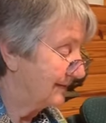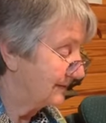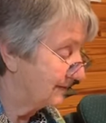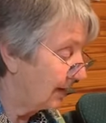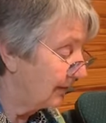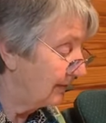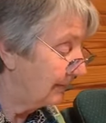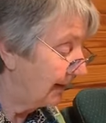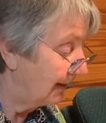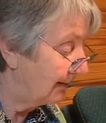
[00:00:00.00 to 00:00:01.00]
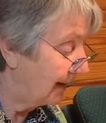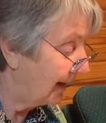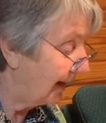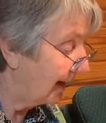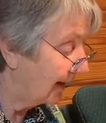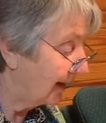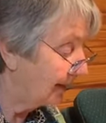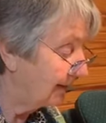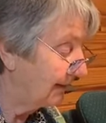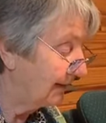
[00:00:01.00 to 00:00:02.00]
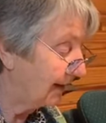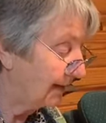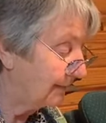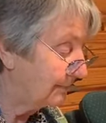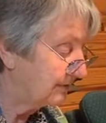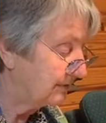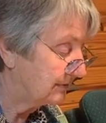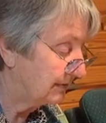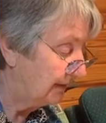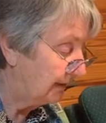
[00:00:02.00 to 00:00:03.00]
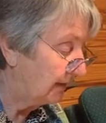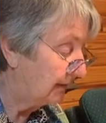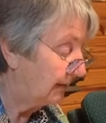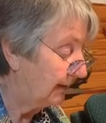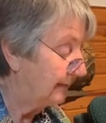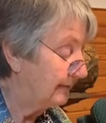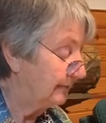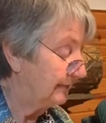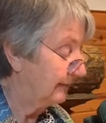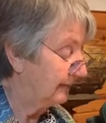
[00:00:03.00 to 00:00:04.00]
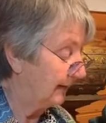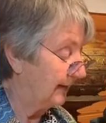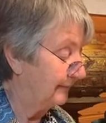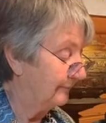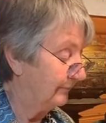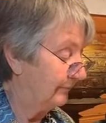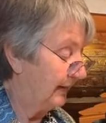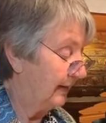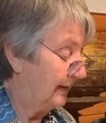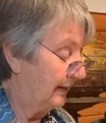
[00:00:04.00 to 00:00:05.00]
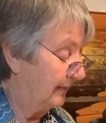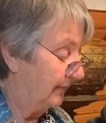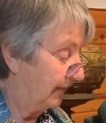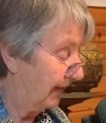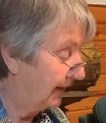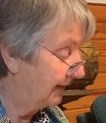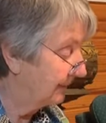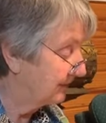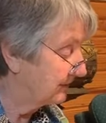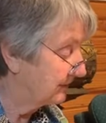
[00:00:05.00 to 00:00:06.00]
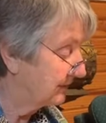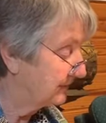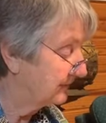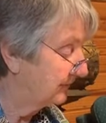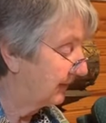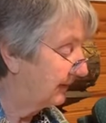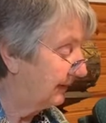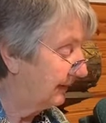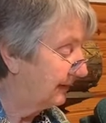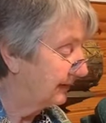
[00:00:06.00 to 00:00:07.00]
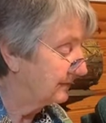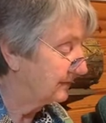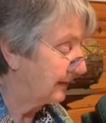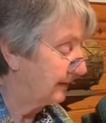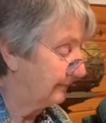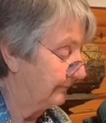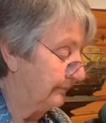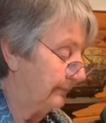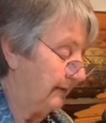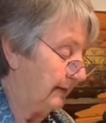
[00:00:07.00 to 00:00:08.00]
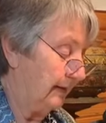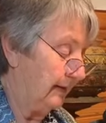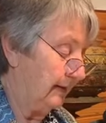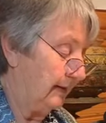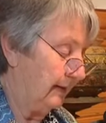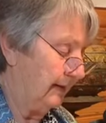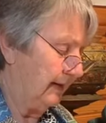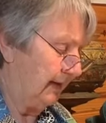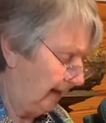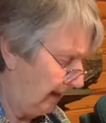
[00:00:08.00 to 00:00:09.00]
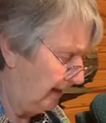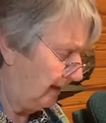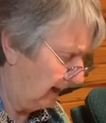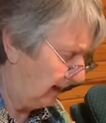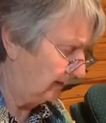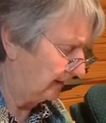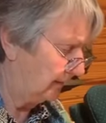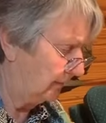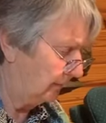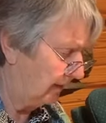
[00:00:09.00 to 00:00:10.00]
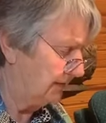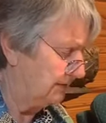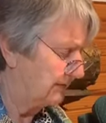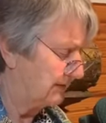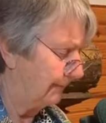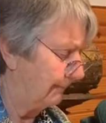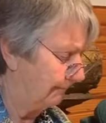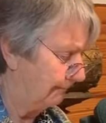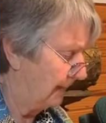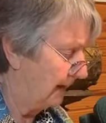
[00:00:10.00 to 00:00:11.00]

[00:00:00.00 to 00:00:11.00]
So the maid Kali got up still later in the day. Then Mistress Vedahika said, Hey, Kali, what is the,